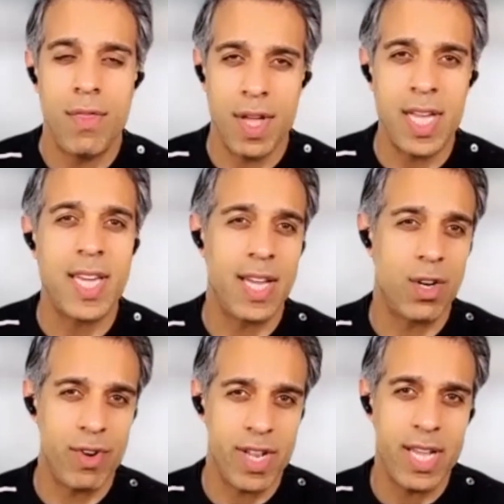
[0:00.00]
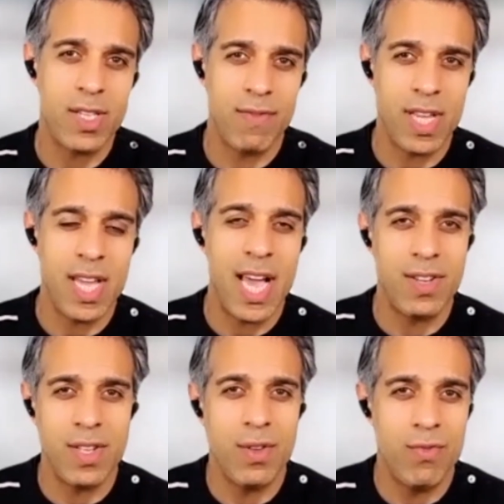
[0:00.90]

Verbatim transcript: thinking creatively and in the